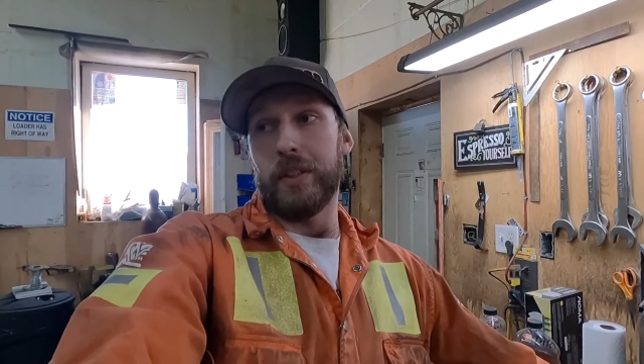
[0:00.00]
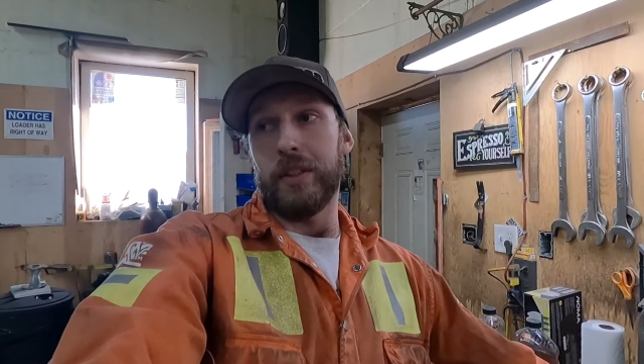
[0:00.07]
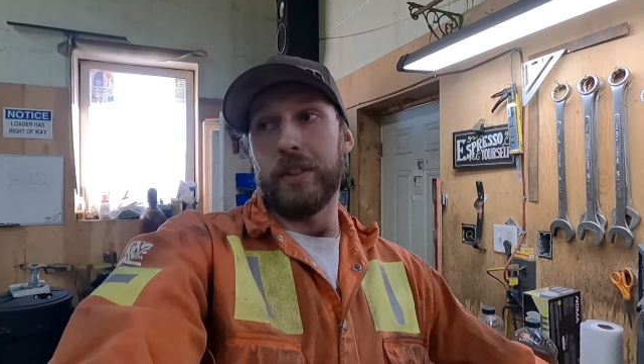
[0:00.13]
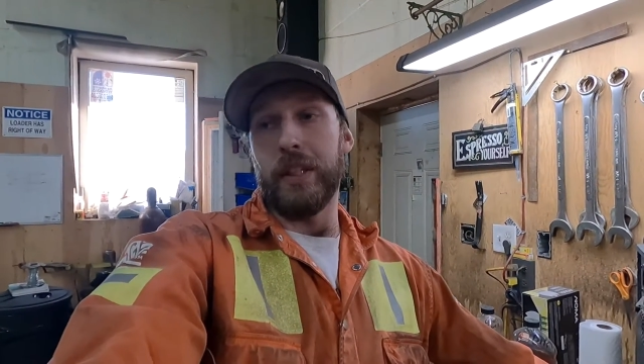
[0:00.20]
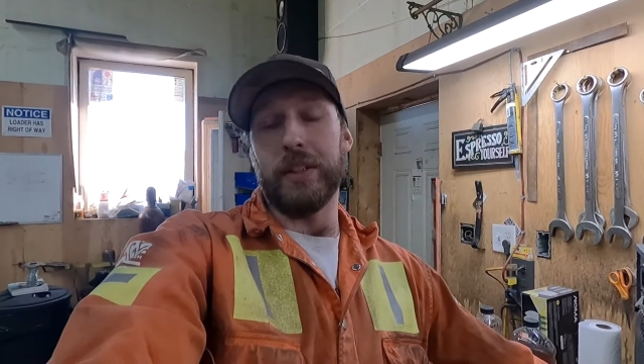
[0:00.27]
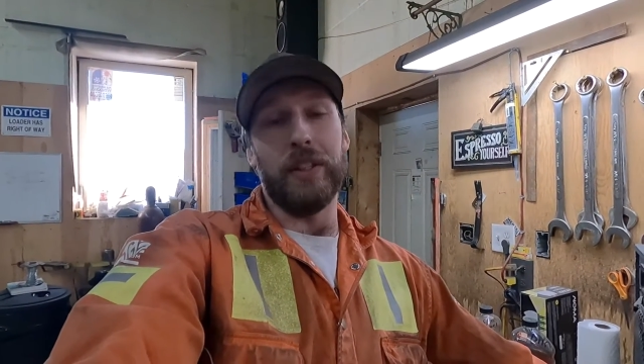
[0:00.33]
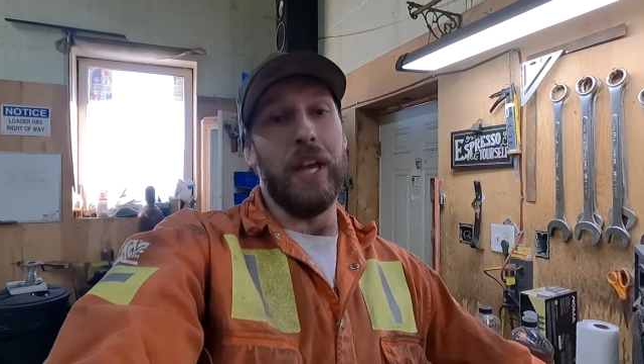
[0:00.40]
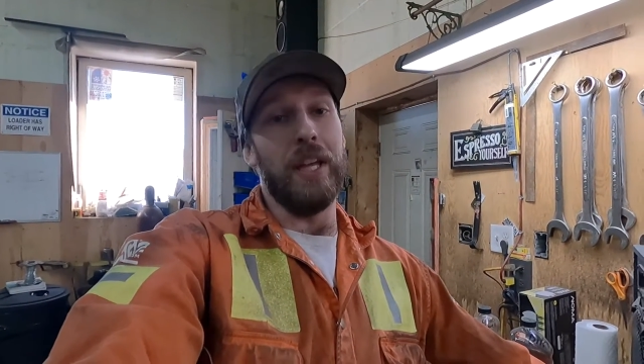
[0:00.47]

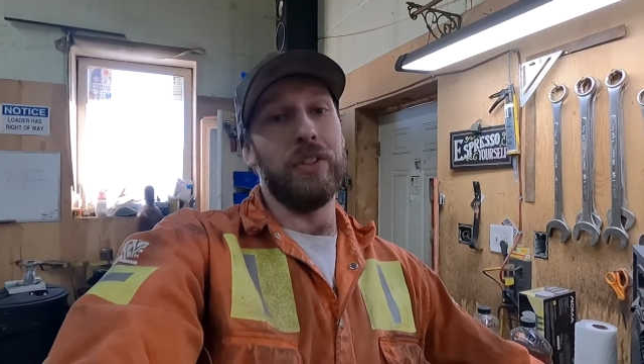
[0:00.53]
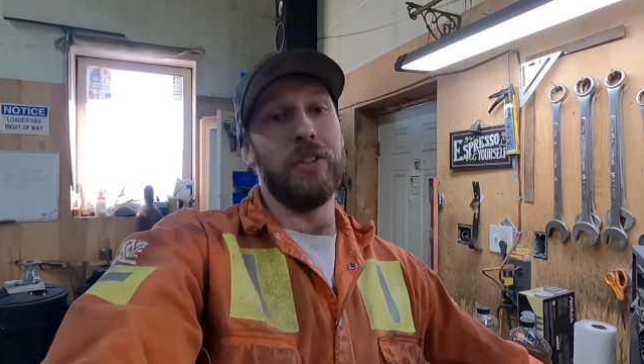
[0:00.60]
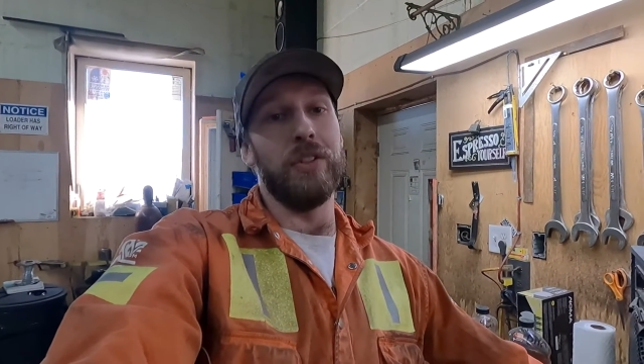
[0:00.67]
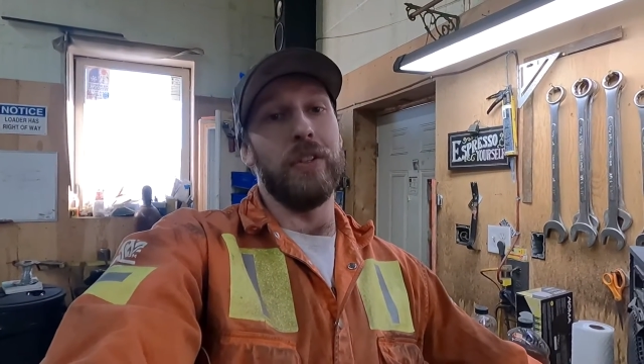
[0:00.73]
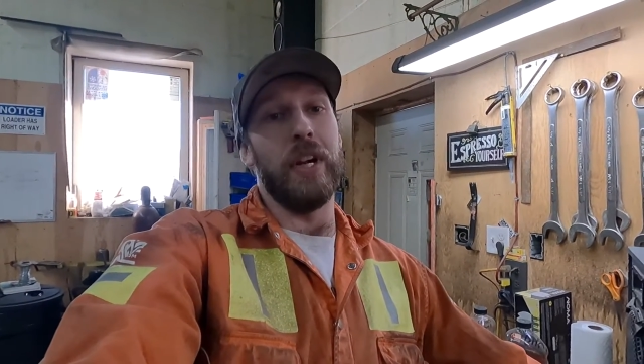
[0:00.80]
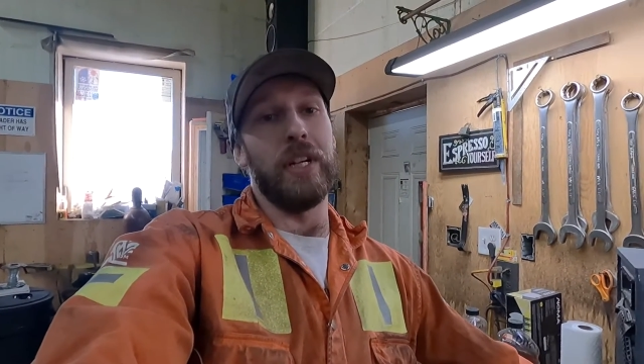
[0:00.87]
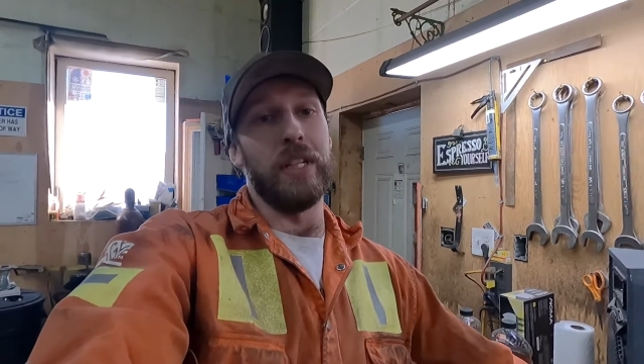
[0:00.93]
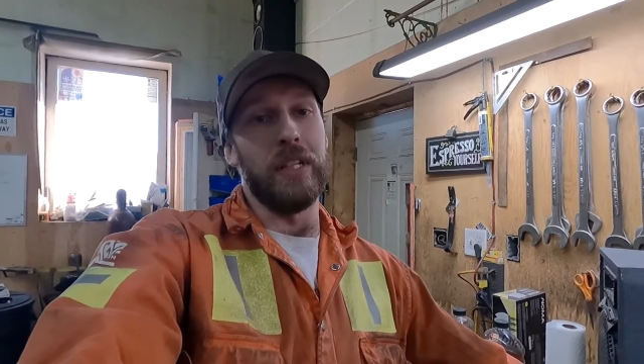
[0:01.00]
get the engine
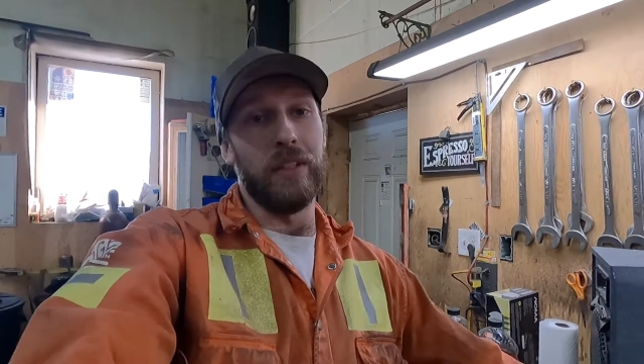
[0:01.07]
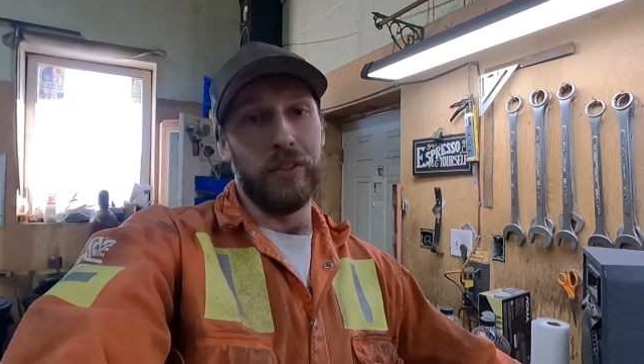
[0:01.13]
ready.